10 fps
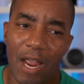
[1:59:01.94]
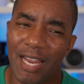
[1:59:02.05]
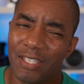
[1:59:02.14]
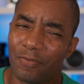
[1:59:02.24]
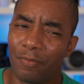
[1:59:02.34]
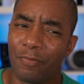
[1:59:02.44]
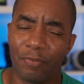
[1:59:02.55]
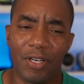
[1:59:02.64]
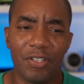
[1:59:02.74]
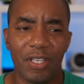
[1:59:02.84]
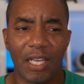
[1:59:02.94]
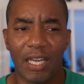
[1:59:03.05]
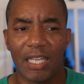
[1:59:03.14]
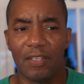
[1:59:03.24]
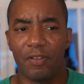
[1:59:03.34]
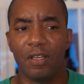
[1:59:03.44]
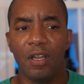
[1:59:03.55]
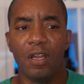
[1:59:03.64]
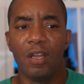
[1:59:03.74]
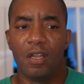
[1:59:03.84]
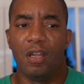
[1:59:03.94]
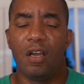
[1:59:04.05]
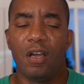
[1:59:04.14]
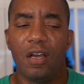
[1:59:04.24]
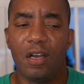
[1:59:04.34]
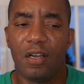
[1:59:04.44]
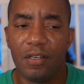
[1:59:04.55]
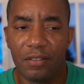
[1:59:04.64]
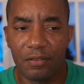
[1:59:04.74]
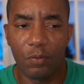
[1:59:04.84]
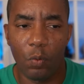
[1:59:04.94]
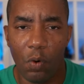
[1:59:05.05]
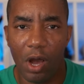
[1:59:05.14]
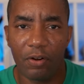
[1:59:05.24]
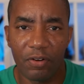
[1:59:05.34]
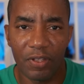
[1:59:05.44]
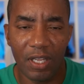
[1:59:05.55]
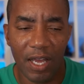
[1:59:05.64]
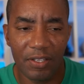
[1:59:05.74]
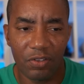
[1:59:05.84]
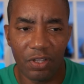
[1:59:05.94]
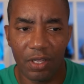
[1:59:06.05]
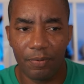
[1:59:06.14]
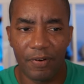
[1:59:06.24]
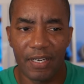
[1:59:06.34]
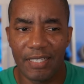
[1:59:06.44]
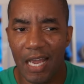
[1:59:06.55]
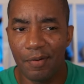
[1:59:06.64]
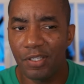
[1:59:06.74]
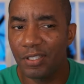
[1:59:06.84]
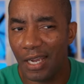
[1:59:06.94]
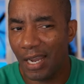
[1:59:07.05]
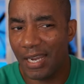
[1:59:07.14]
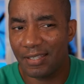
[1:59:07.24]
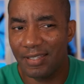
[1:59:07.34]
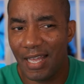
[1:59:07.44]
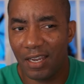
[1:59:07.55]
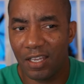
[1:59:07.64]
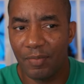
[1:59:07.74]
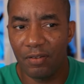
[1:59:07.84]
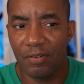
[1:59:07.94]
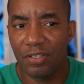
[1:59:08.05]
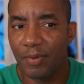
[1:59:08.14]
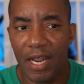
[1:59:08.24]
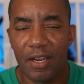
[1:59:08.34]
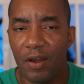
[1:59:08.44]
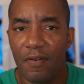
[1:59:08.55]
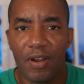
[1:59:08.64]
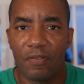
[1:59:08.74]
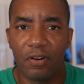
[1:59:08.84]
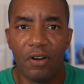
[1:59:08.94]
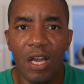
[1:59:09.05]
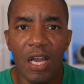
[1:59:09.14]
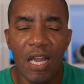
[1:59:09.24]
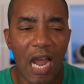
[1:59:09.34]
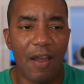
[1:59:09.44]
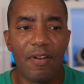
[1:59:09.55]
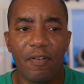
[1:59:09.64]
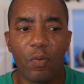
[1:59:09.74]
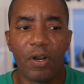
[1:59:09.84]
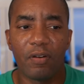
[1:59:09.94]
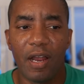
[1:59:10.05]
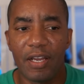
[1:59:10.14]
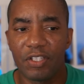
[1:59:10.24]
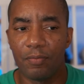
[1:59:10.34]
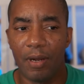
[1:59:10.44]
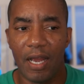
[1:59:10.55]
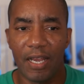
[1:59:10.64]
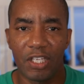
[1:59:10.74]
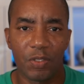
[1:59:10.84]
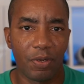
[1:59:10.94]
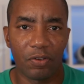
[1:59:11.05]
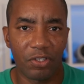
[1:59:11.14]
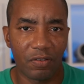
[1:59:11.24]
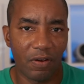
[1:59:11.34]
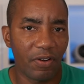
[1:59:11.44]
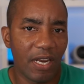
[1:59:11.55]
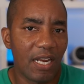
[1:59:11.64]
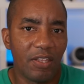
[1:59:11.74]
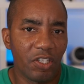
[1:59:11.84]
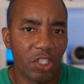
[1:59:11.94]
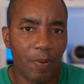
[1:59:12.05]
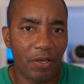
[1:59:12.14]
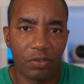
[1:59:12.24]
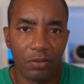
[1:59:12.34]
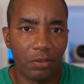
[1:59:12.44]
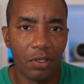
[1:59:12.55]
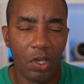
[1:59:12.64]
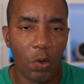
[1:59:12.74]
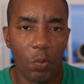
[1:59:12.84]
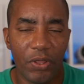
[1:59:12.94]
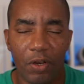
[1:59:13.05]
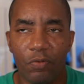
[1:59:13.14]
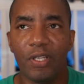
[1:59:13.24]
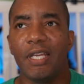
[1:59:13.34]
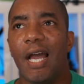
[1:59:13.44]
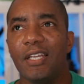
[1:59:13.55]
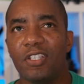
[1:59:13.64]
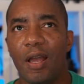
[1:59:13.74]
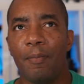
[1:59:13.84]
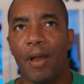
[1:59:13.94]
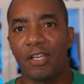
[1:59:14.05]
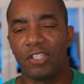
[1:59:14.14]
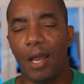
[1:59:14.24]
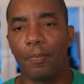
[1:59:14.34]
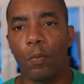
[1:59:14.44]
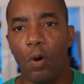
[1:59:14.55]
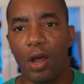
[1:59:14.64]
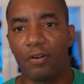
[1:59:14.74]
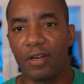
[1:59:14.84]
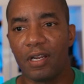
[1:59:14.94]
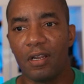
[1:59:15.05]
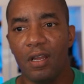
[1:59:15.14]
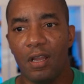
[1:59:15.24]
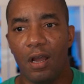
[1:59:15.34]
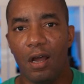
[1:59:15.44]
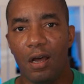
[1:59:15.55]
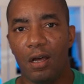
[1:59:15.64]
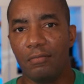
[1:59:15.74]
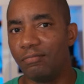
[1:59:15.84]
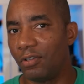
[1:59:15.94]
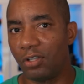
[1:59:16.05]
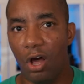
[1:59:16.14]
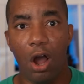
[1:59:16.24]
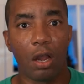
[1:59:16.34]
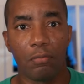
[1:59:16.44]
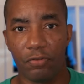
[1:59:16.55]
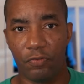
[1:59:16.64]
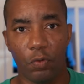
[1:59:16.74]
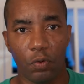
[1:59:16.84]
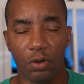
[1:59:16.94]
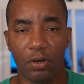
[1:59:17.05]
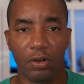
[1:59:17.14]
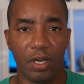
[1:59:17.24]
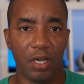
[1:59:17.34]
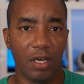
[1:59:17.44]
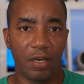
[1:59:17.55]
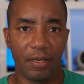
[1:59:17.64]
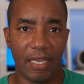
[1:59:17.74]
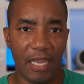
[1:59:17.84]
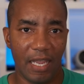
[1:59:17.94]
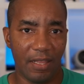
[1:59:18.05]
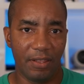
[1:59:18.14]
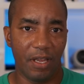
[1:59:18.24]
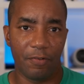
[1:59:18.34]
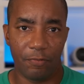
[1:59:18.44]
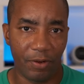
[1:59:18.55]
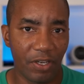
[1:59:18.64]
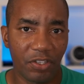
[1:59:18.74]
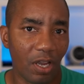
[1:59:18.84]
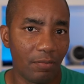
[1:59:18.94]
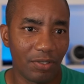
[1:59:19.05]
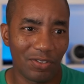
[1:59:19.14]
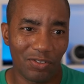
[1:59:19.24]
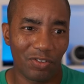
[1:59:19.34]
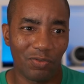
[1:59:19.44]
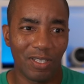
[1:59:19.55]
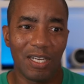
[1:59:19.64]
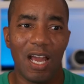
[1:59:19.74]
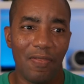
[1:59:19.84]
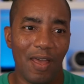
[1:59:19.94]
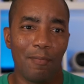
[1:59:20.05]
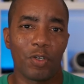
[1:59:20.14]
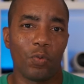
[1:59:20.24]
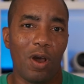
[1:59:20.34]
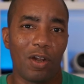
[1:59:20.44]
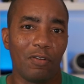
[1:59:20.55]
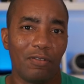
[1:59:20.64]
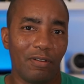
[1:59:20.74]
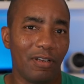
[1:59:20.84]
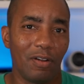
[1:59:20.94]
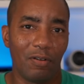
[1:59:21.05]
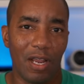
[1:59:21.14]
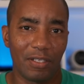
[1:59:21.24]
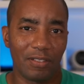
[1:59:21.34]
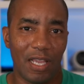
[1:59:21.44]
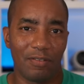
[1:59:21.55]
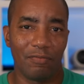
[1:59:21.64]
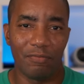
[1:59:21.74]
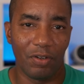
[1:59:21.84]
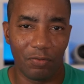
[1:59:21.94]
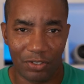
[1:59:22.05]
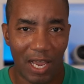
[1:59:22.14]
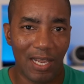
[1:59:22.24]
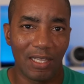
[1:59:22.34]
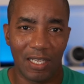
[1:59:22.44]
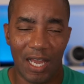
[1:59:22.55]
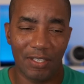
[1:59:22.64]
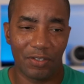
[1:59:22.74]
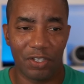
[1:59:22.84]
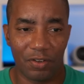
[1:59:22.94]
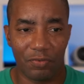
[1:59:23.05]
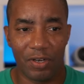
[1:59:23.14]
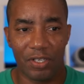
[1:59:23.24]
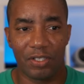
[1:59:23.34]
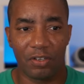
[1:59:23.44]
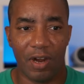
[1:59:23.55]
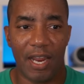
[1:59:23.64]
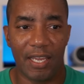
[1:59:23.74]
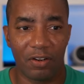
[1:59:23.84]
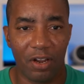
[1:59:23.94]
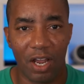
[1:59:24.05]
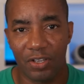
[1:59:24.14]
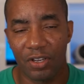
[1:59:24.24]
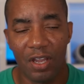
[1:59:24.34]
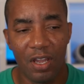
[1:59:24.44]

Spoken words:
I guess from freezing, like not leaving, water in the lines, preventing damage, I guess that could be a reason, but I've never winterized my sprinkler system. I've never done anything special with it. Really. I stopped watering, long before, a freeze comes in. So there's really not that much water, as residing in the lines that's going to freeze and crack it or cause